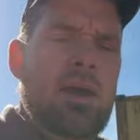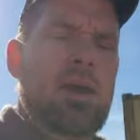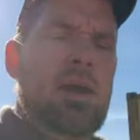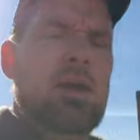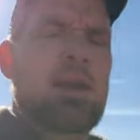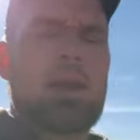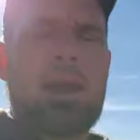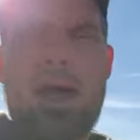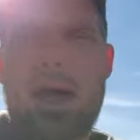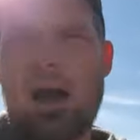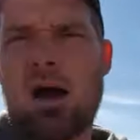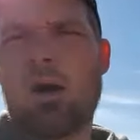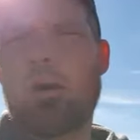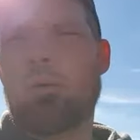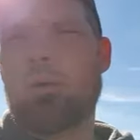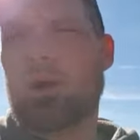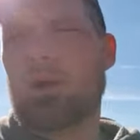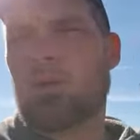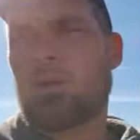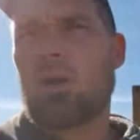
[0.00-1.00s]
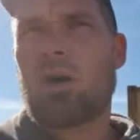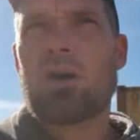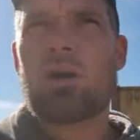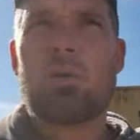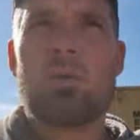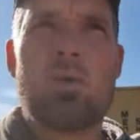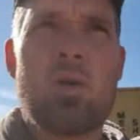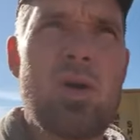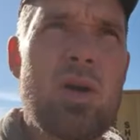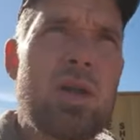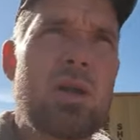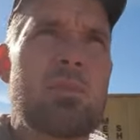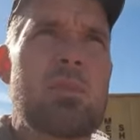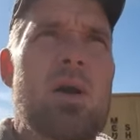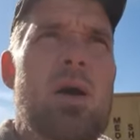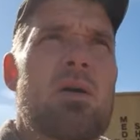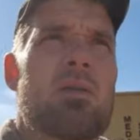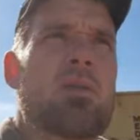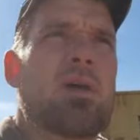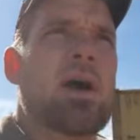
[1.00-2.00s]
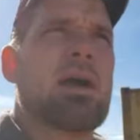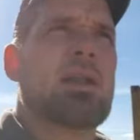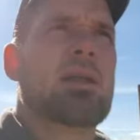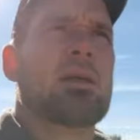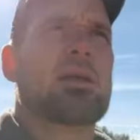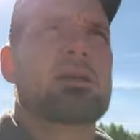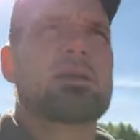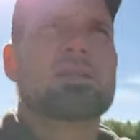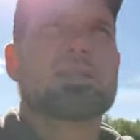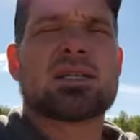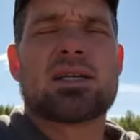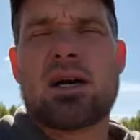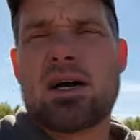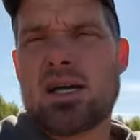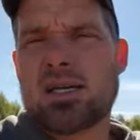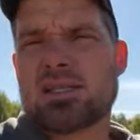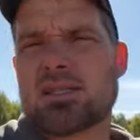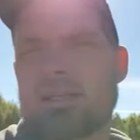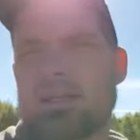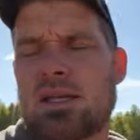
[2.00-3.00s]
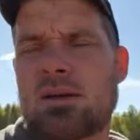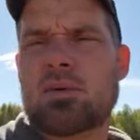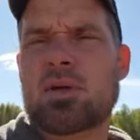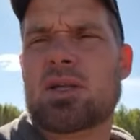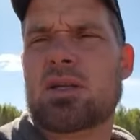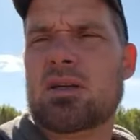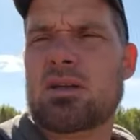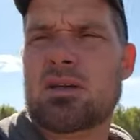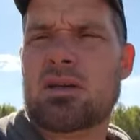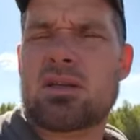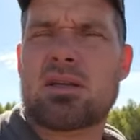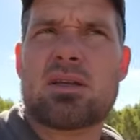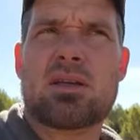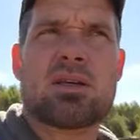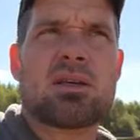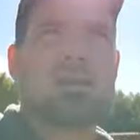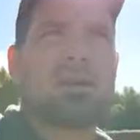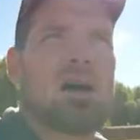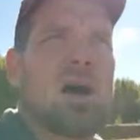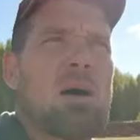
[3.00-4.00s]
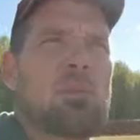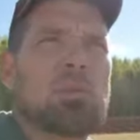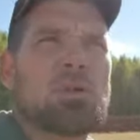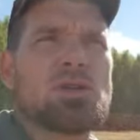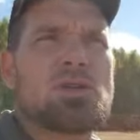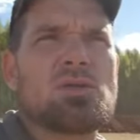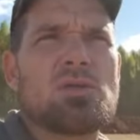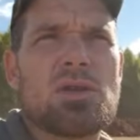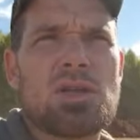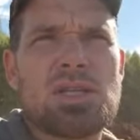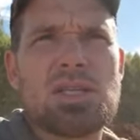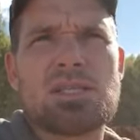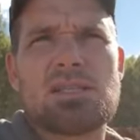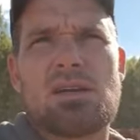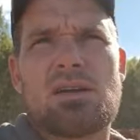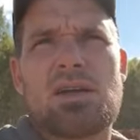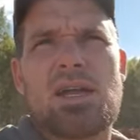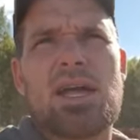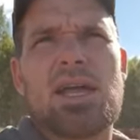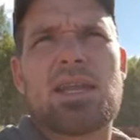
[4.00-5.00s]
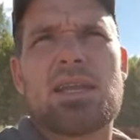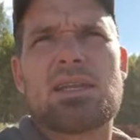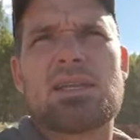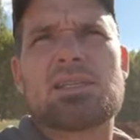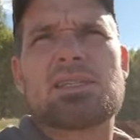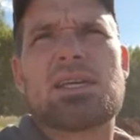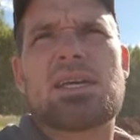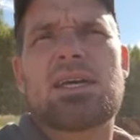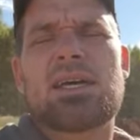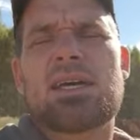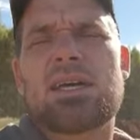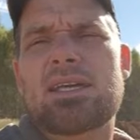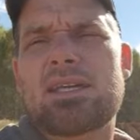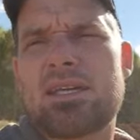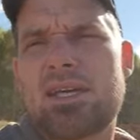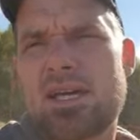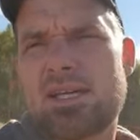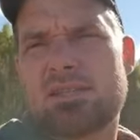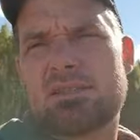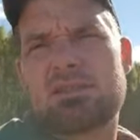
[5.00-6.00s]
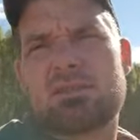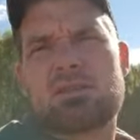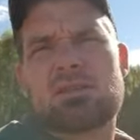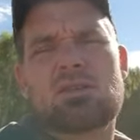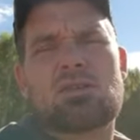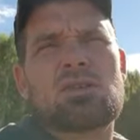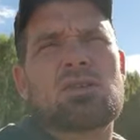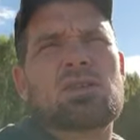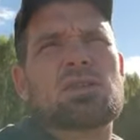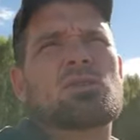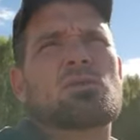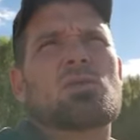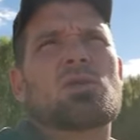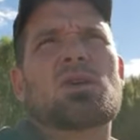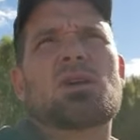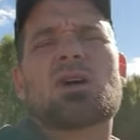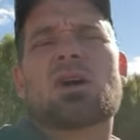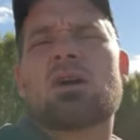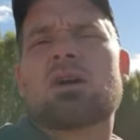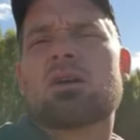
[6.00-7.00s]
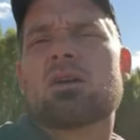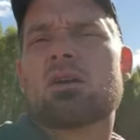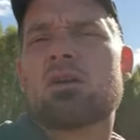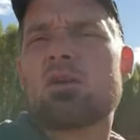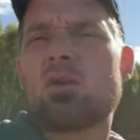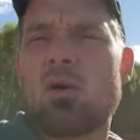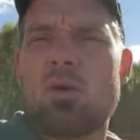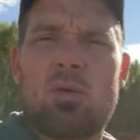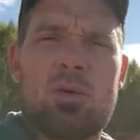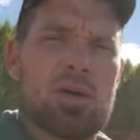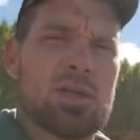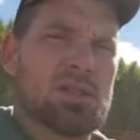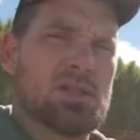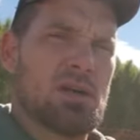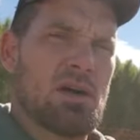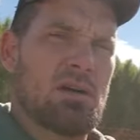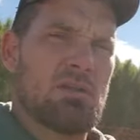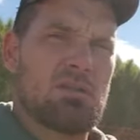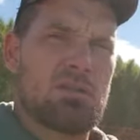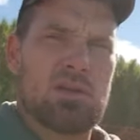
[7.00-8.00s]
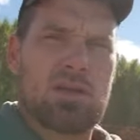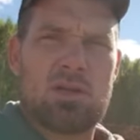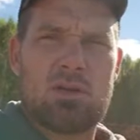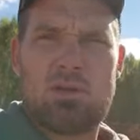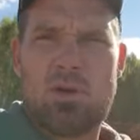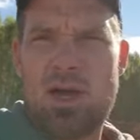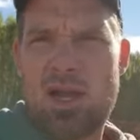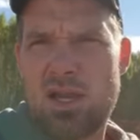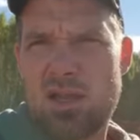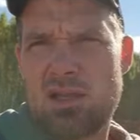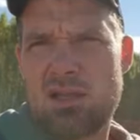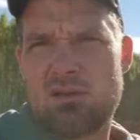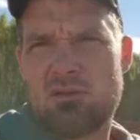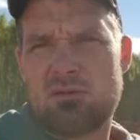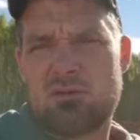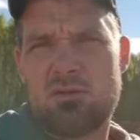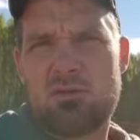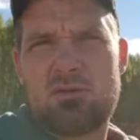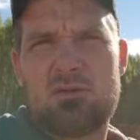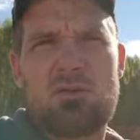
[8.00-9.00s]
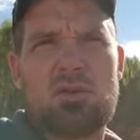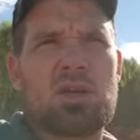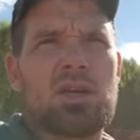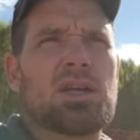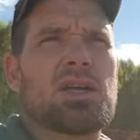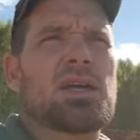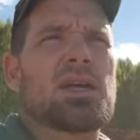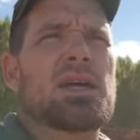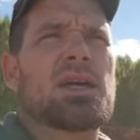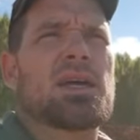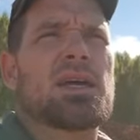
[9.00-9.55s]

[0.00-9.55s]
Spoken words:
And now we no longer worry about that. The sky is the limit here. The opportunities are endless. Yes, you still need to work hard. No one is offering you anything for free.